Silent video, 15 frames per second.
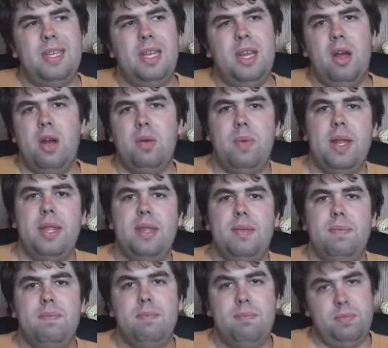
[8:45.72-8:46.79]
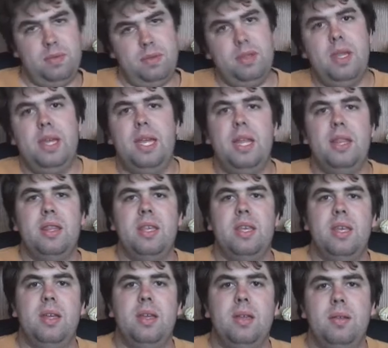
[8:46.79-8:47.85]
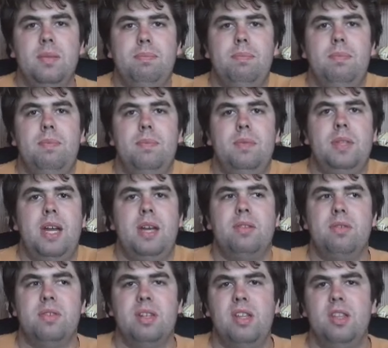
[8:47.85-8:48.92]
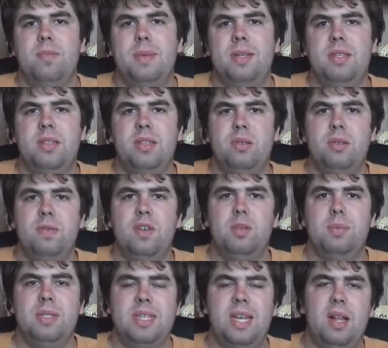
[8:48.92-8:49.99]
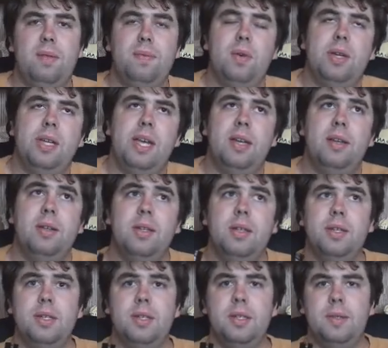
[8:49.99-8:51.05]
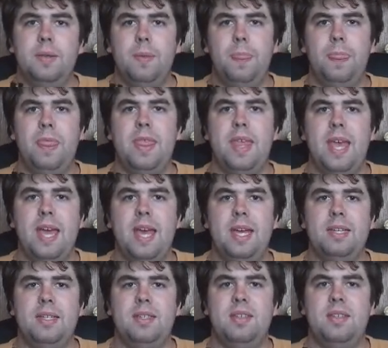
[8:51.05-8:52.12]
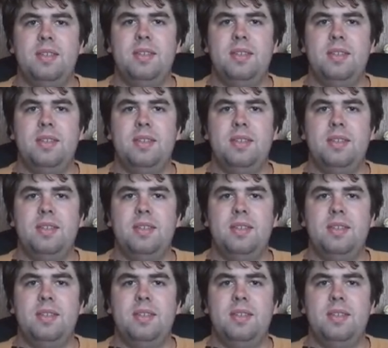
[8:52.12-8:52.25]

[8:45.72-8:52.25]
you know, I read again the Dinosaurs and Other Mesozoic Vertebrates of California that